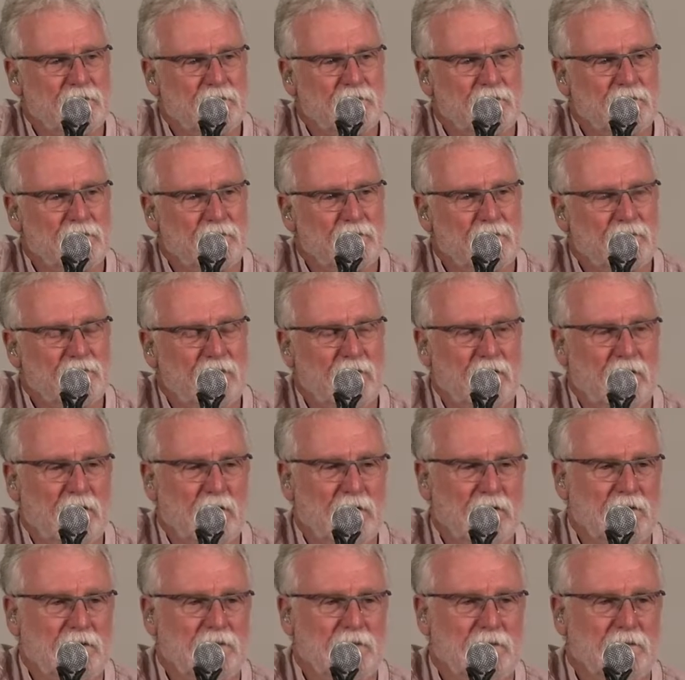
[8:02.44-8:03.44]
of
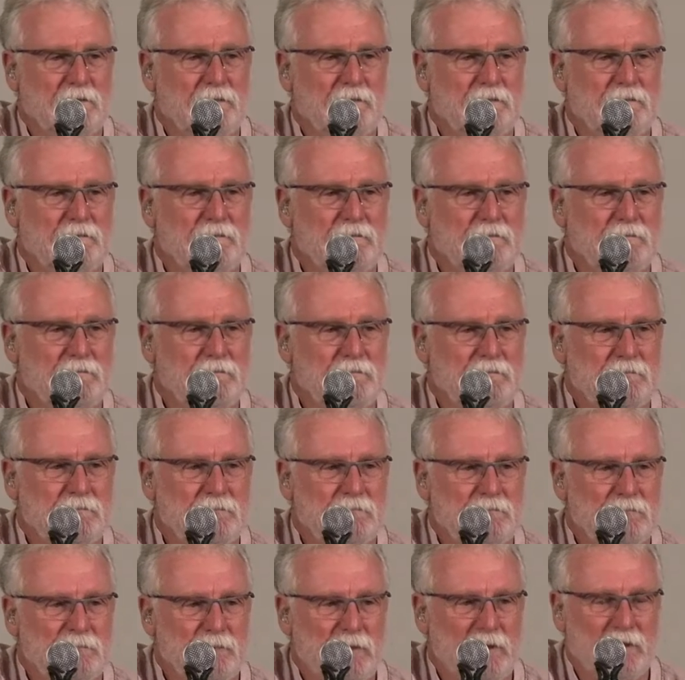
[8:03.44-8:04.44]
God
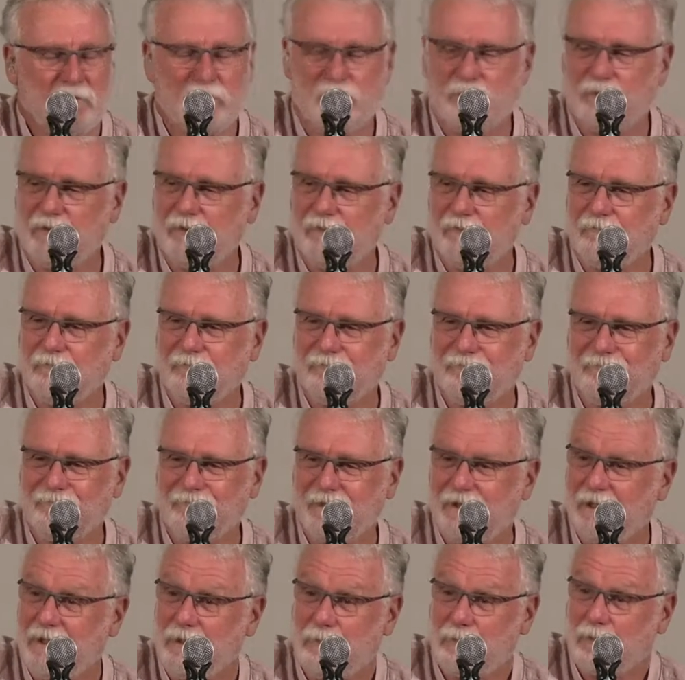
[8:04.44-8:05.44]
wherever
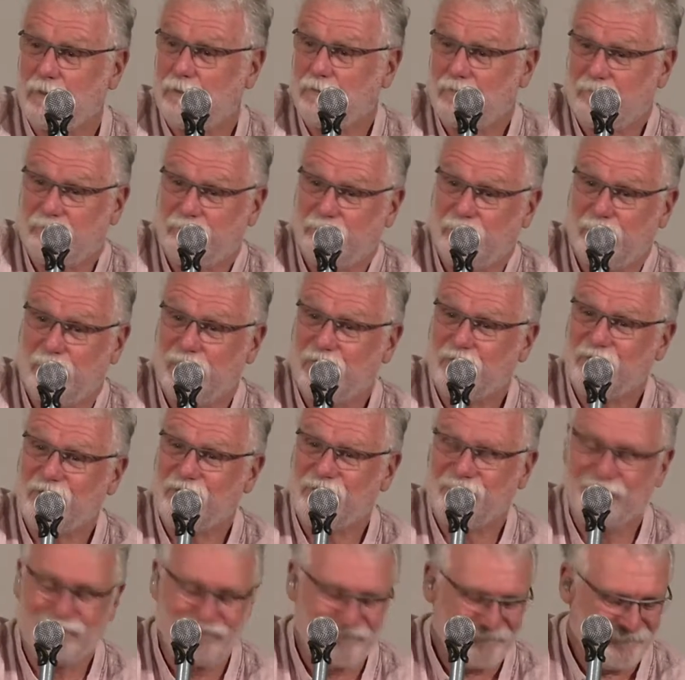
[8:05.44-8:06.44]
anyone will
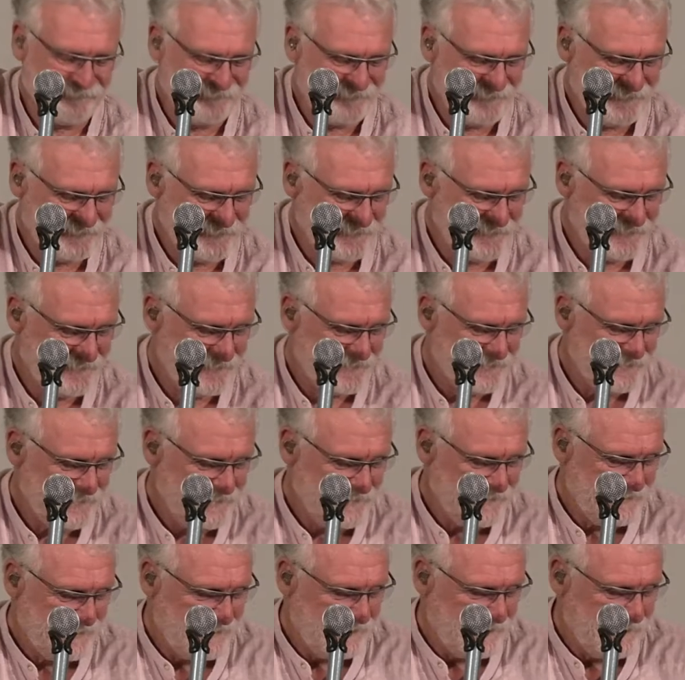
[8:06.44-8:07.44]
listen.
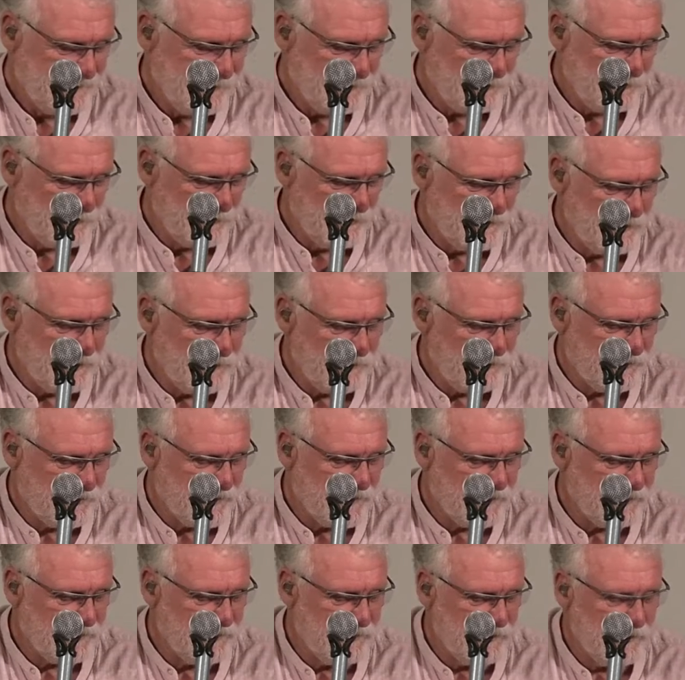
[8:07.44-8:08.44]
Now, during those
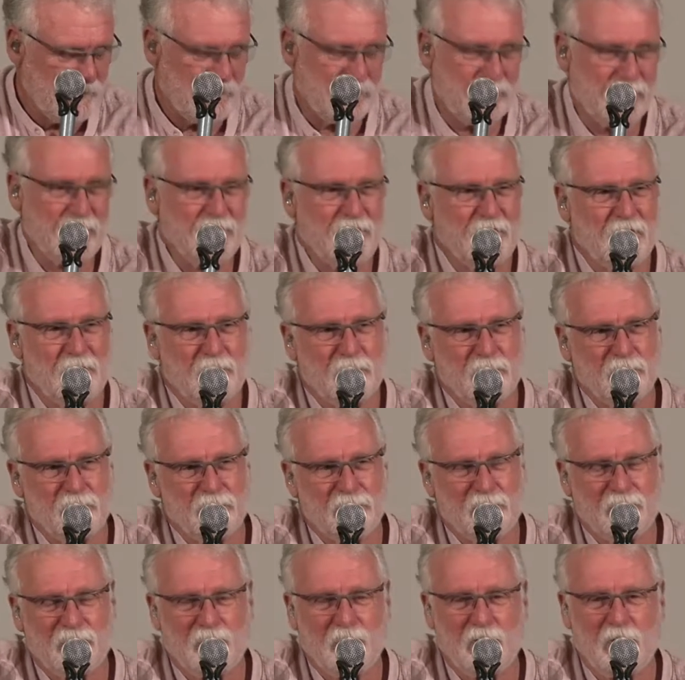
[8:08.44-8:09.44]
19 years, even though I wasn't
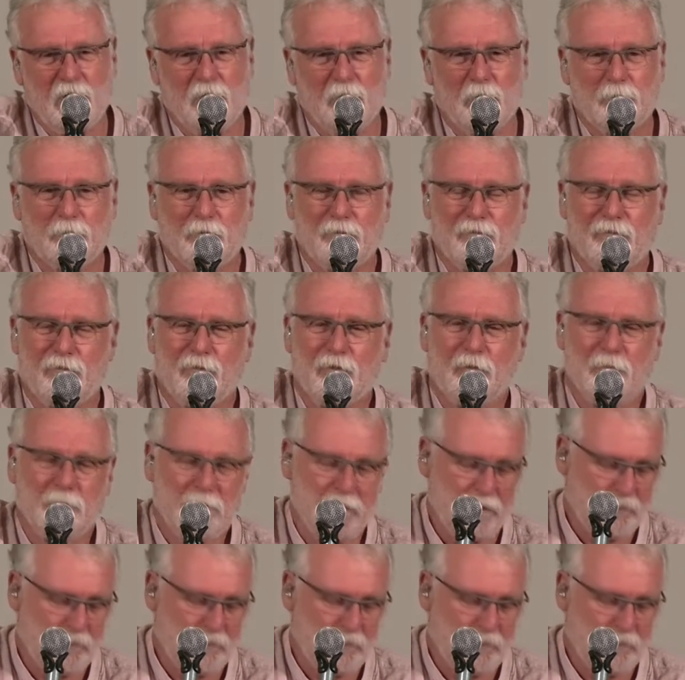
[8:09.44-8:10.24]
singing or performing in